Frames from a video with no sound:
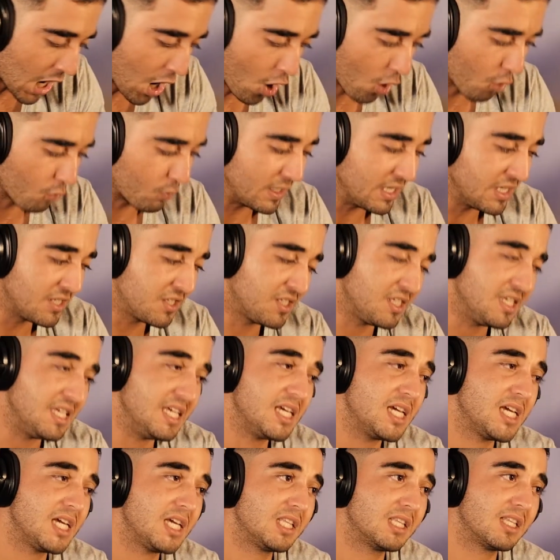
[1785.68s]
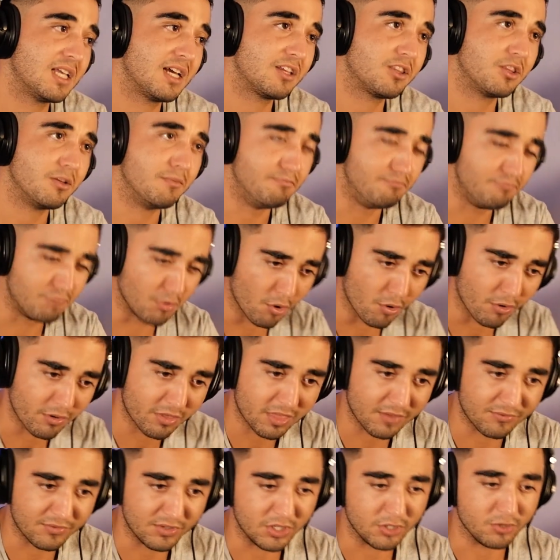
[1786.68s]
Are we seeing like the
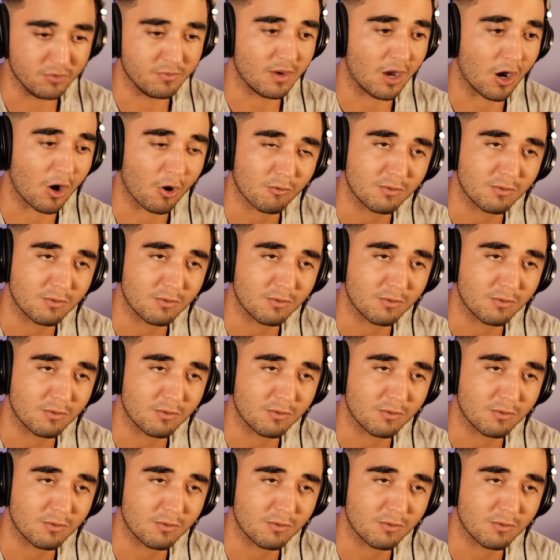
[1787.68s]
birth of a new?